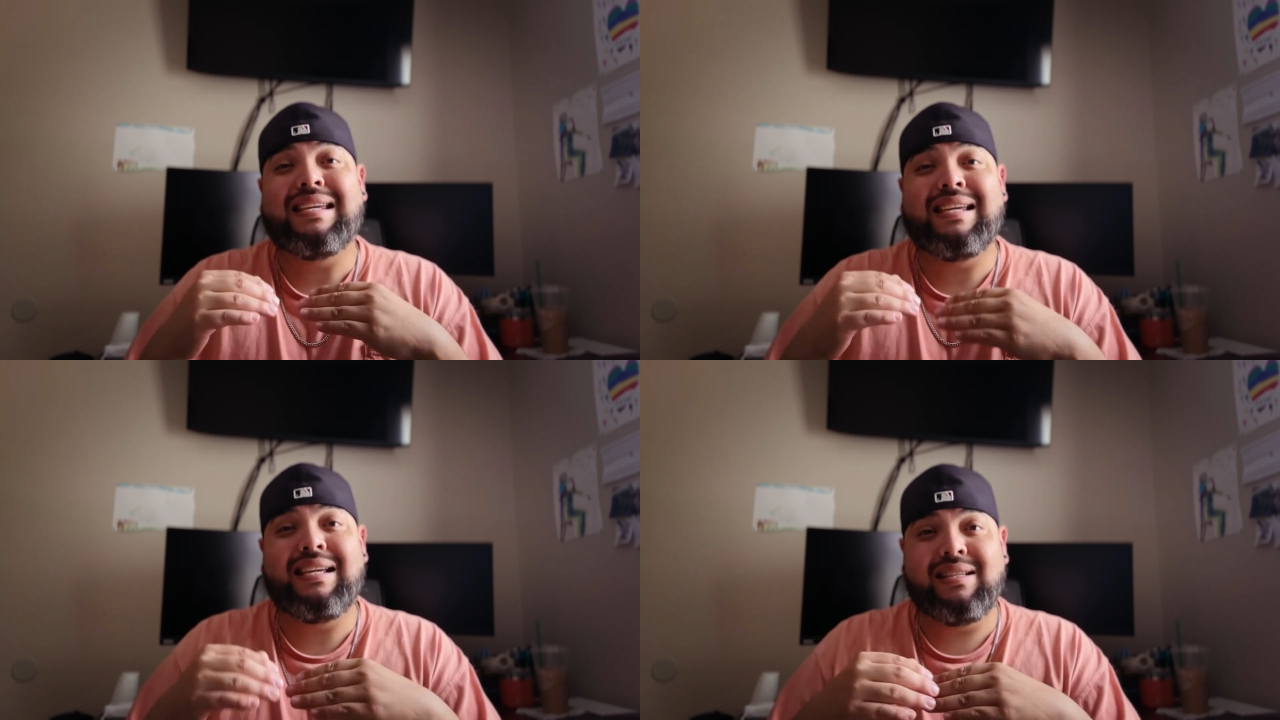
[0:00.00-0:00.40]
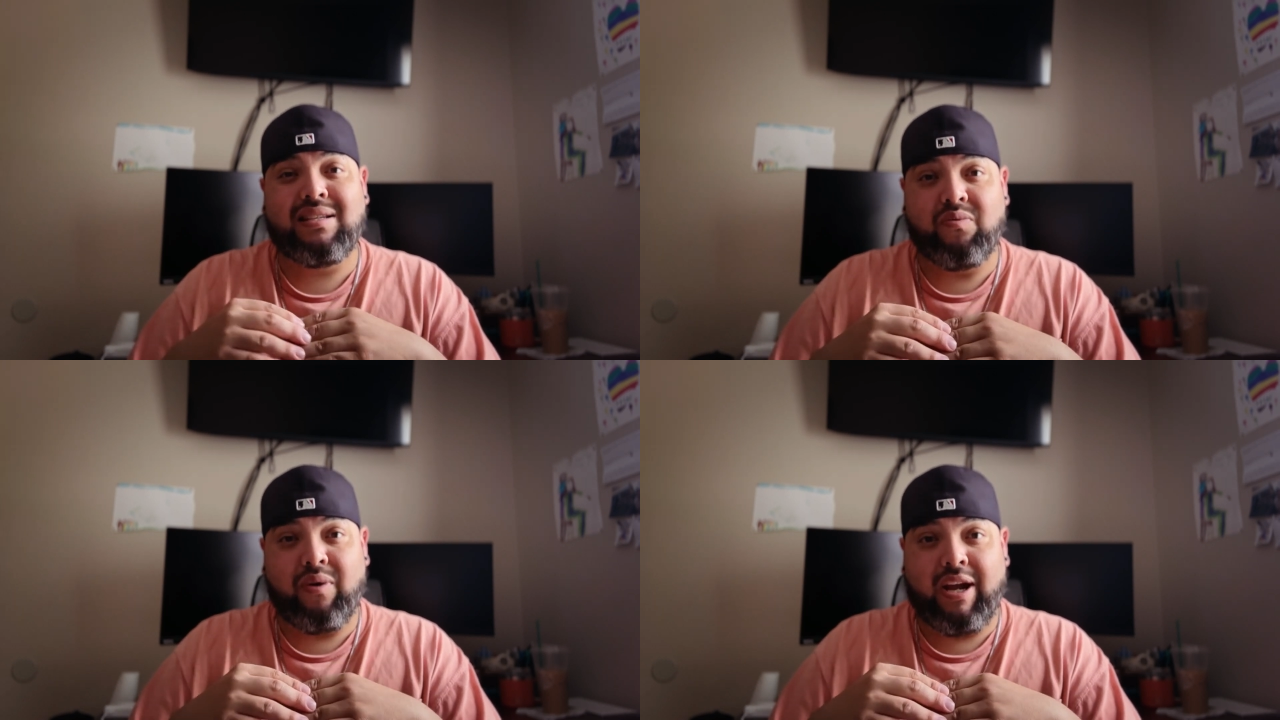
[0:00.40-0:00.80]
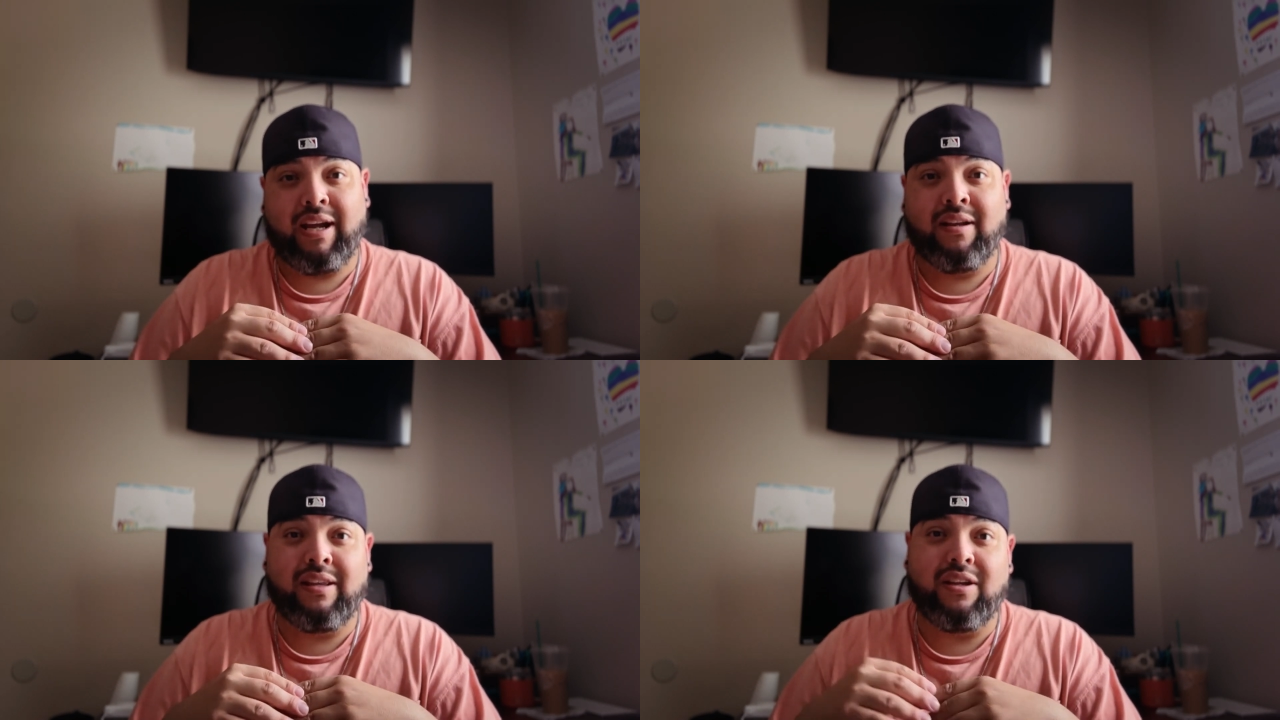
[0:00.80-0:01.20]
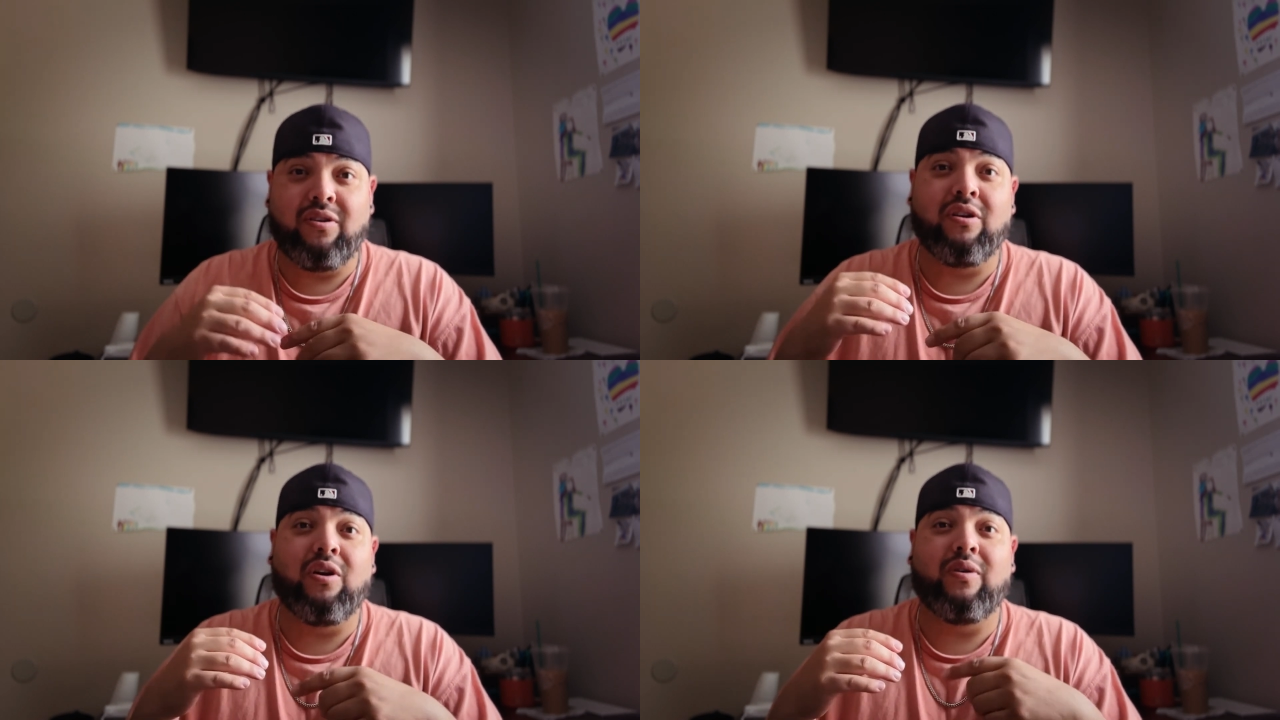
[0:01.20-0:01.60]
easy way that
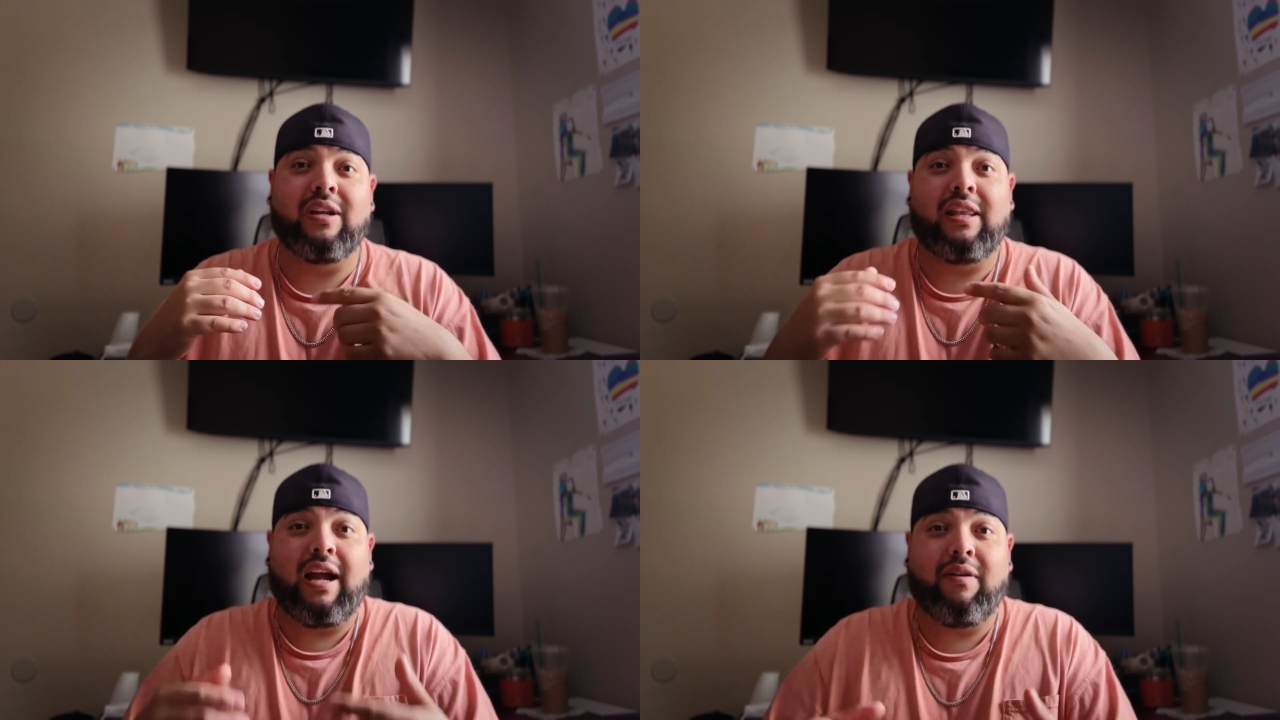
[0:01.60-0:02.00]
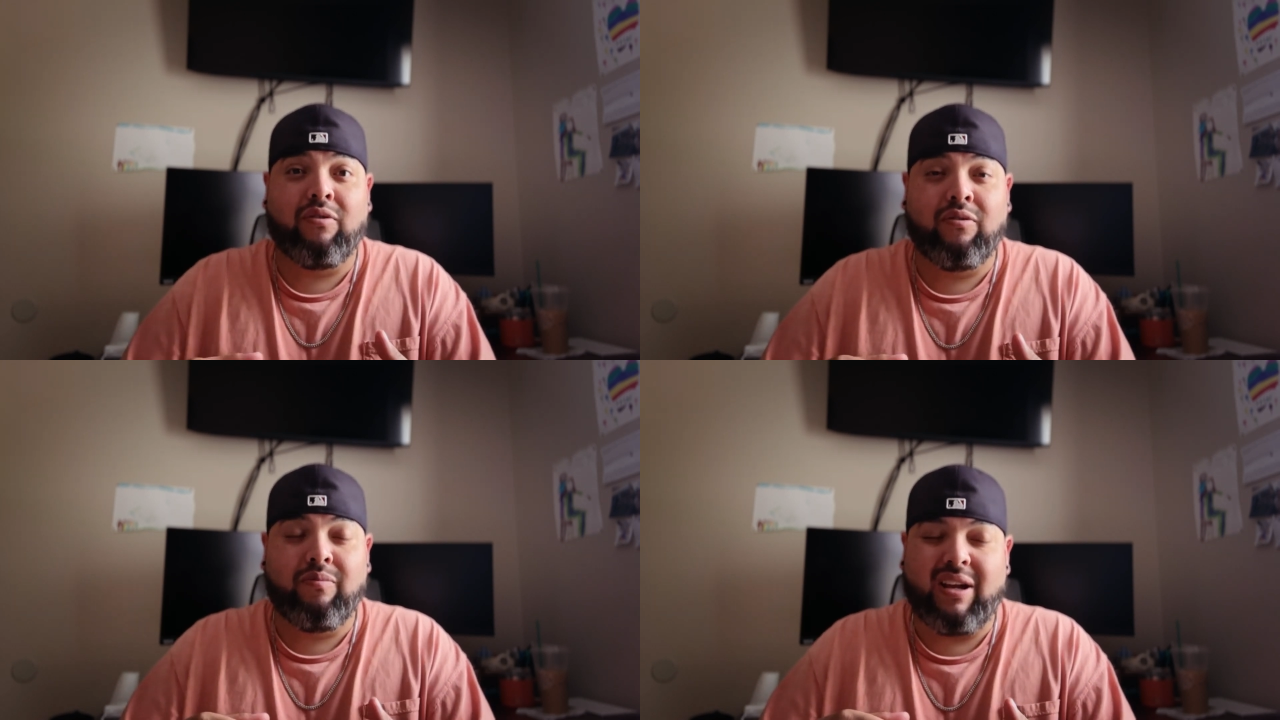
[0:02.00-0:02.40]
you can go into Lightroom,